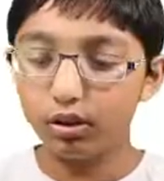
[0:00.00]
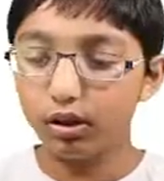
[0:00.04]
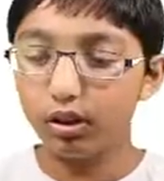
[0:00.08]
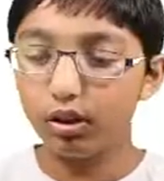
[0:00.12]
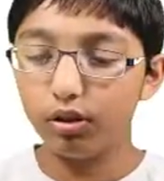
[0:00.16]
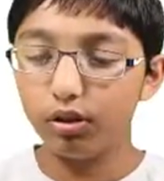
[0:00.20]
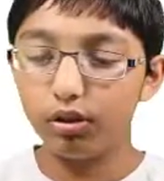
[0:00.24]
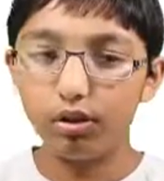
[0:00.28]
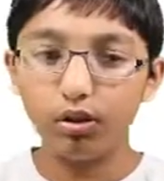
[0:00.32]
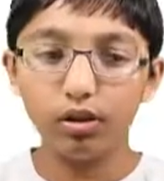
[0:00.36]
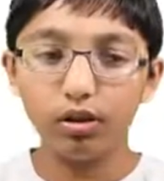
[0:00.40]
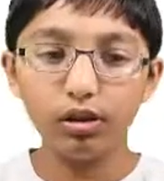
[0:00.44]

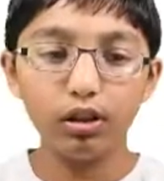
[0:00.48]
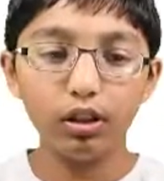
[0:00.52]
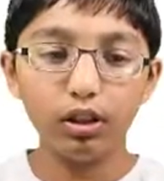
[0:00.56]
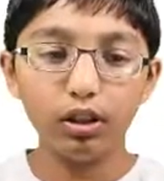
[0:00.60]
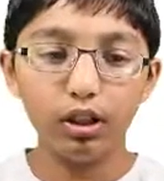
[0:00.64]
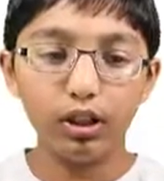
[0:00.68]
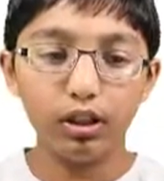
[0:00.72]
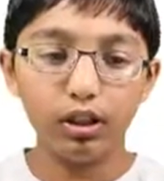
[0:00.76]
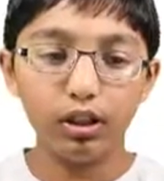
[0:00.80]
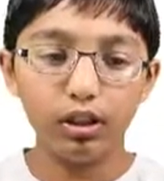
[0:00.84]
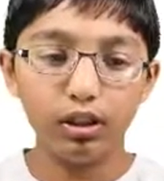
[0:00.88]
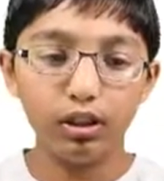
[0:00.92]
colon,
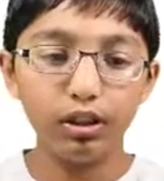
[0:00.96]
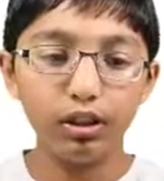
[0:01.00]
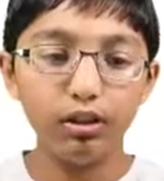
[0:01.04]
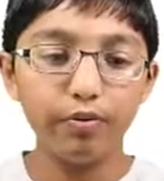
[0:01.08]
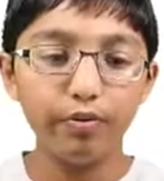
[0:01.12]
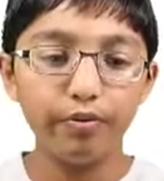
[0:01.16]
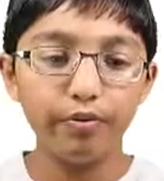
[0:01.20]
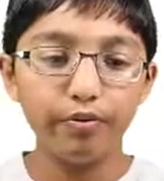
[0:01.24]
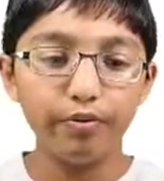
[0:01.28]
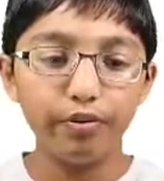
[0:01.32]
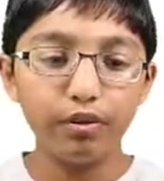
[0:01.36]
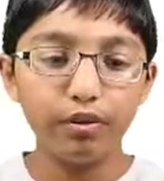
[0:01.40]

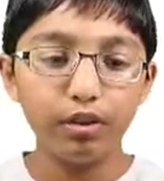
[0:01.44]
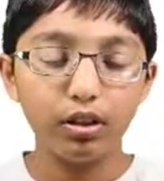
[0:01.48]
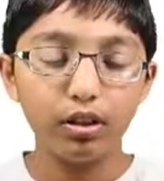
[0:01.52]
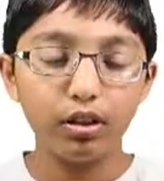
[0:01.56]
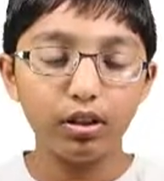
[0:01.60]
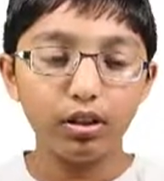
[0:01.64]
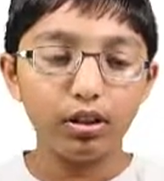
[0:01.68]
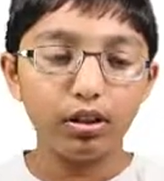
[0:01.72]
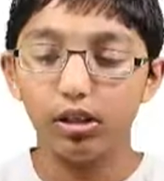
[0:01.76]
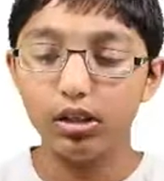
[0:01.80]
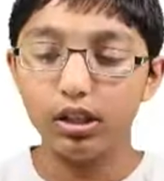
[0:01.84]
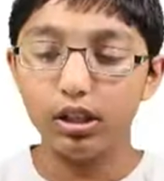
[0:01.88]
enter,
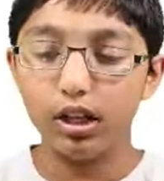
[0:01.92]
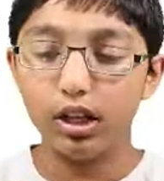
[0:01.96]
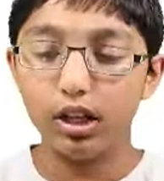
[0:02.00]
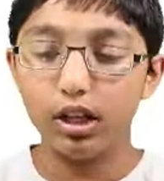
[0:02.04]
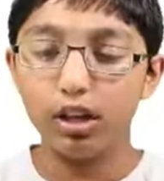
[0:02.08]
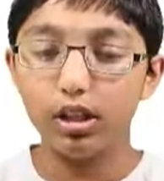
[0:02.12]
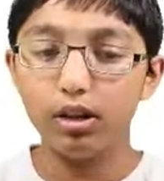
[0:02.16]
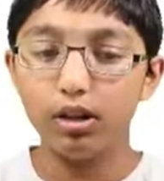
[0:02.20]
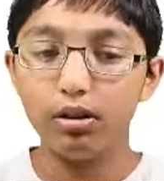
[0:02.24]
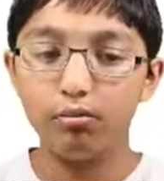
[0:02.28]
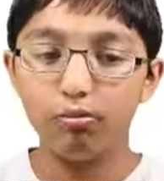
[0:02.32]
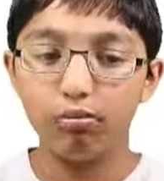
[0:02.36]

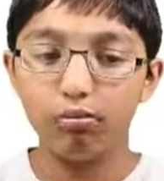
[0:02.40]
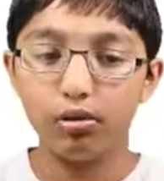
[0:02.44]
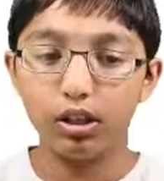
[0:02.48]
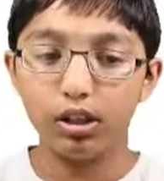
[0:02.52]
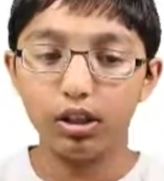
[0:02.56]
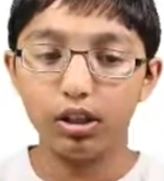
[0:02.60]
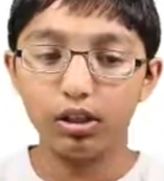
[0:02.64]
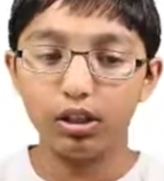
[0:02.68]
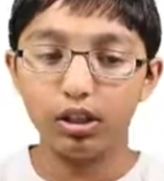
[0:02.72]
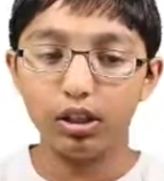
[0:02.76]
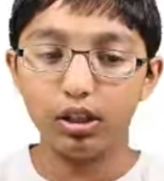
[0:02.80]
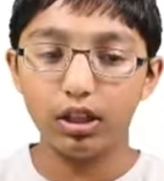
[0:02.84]
j
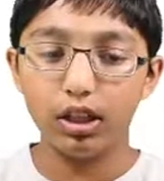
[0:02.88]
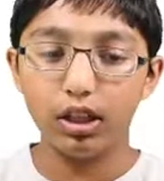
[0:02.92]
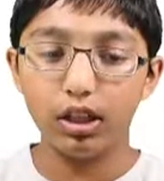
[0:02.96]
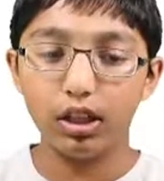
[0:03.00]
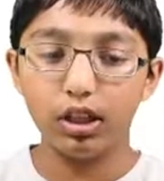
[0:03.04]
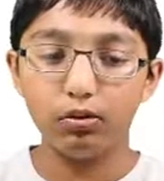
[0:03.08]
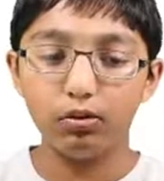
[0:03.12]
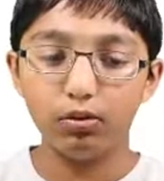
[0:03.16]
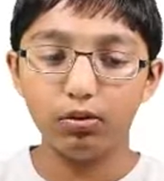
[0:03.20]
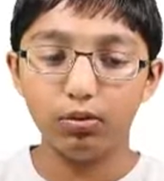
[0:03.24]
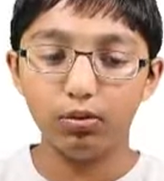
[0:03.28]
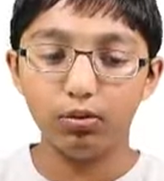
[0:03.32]
plus
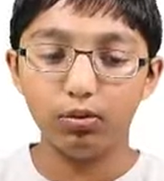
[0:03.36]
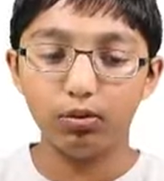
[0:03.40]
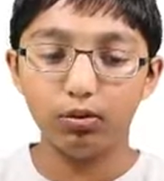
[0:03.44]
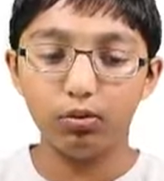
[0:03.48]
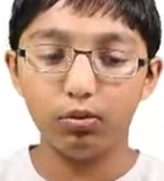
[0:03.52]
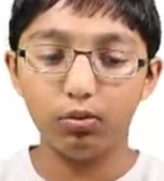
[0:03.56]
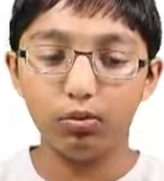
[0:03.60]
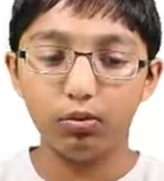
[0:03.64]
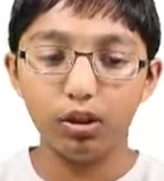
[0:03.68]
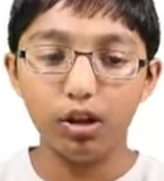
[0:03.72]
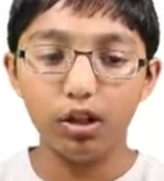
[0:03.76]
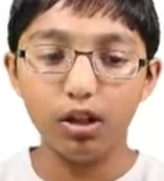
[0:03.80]
equals
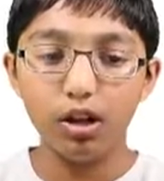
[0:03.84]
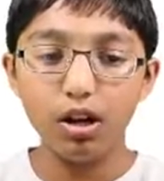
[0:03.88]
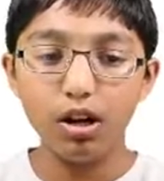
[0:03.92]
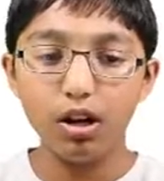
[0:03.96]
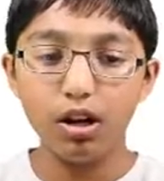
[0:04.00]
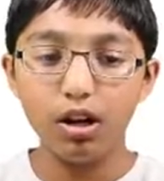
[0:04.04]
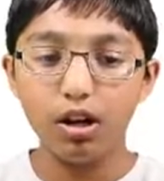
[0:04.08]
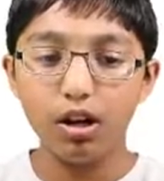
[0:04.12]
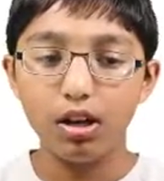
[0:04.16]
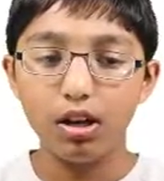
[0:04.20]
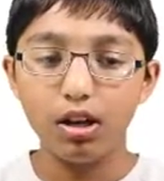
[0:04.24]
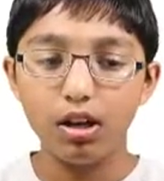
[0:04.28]

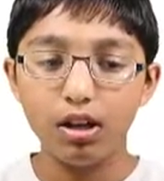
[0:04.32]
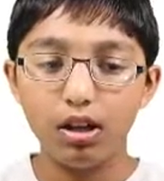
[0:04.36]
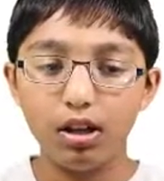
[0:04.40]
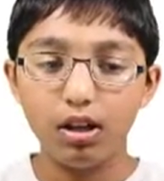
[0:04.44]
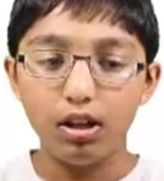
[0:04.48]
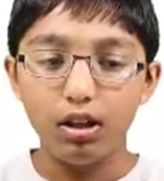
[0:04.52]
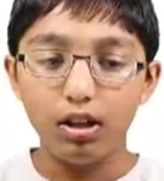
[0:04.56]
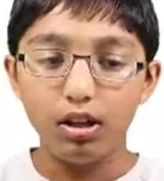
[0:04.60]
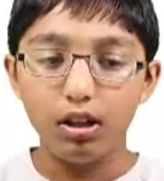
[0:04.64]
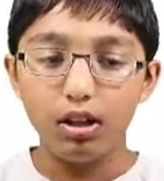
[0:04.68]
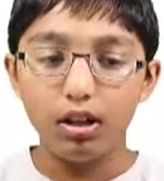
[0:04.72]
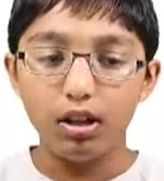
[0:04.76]
1,
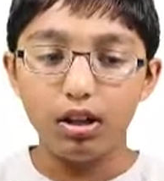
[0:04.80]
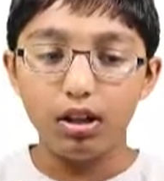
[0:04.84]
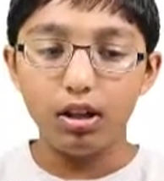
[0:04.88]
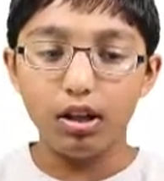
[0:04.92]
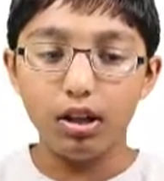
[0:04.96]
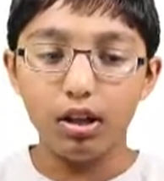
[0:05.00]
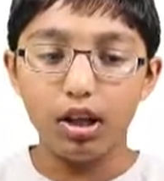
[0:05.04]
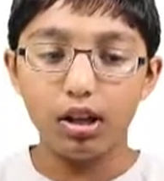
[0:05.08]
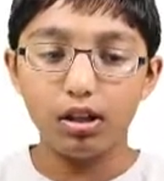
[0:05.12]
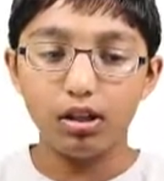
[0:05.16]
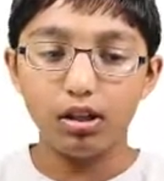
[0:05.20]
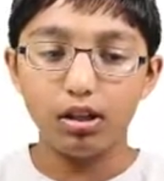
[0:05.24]

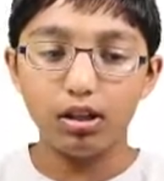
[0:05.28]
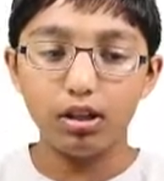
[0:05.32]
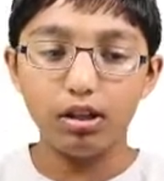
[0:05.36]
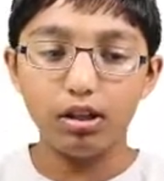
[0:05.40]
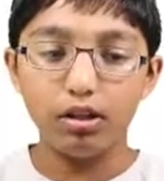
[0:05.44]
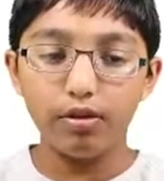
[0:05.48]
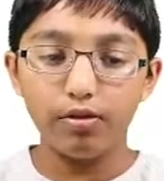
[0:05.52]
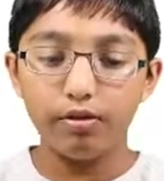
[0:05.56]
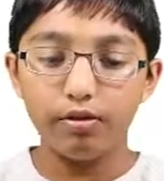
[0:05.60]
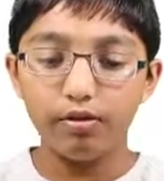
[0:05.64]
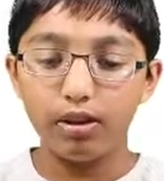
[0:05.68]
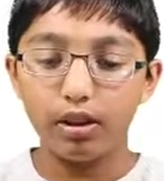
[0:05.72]

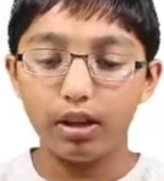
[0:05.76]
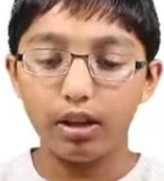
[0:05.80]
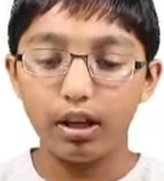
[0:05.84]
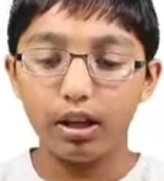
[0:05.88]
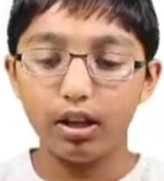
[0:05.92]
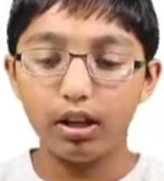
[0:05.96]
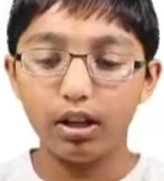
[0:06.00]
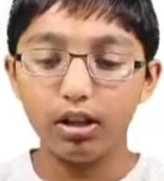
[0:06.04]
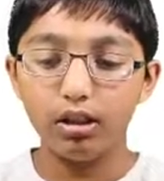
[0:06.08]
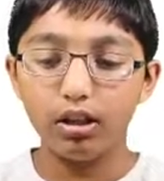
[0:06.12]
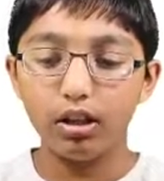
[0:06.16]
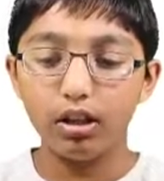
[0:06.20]
enter,
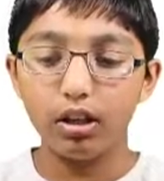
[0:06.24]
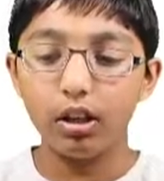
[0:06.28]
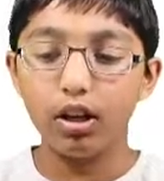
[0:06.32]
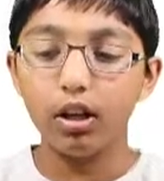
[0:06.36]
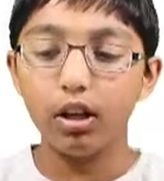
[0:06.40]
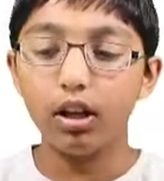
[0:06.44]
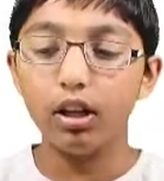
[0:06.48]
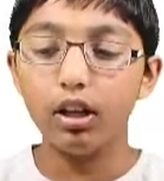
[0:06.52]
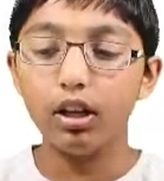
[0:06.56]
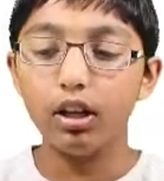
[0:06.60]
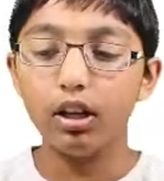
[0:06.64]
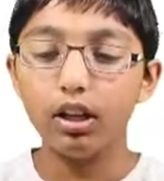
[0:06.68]
and
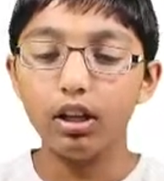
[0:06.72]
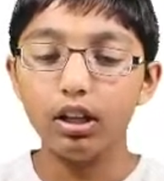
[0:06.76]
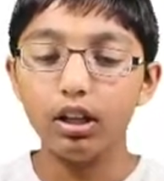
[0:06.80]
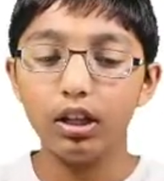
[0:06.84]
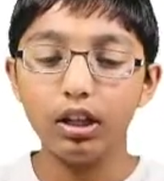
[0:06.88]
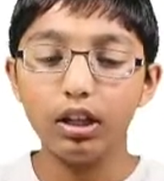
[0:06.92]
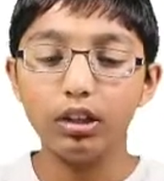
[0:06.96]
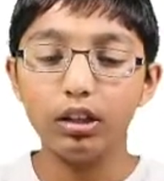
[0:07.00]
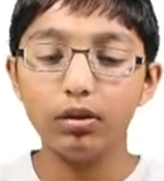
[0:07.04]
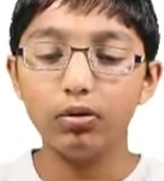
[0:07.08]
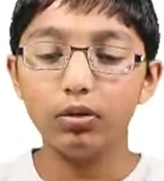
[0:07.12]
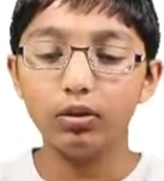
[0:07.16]
i
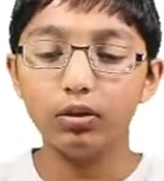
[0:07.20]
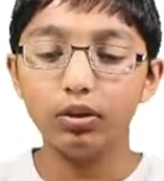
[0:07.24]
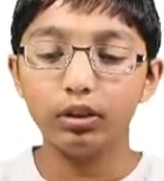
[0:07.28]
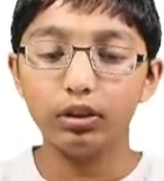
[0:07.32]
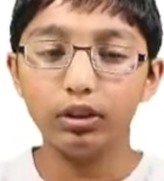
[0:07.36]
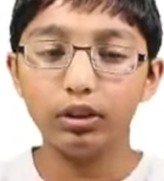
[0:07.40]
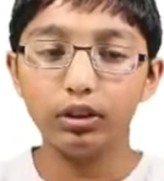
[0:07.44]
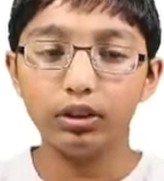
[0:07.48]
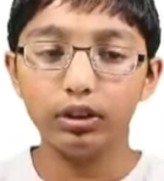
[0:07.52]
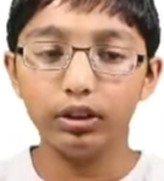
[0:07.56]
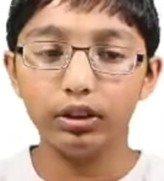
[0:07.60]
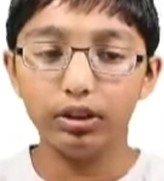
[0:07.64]

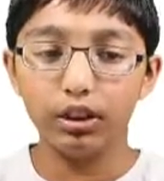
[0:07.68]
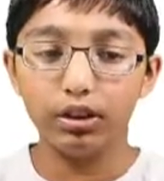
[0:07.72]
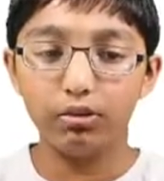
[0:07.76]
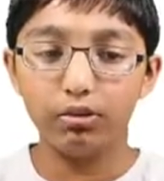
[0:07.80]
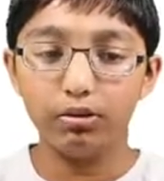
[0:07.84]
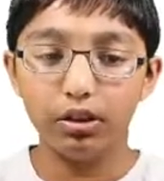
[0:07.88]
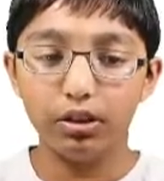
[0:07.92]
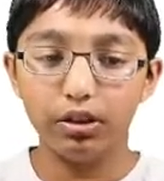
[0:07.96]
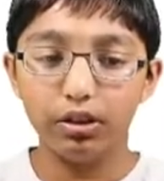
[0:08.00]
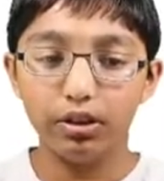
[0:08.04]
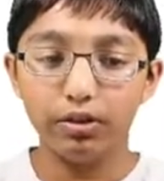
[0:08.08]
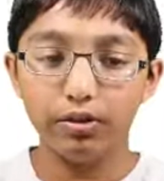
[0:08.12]
equals
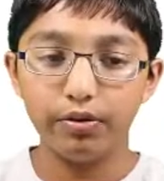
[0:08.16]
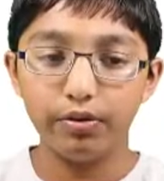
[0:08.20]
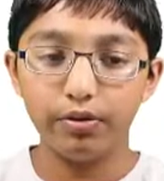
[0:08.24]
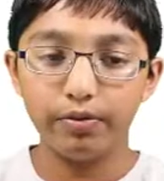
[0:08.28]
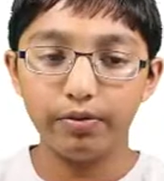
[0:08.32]
0,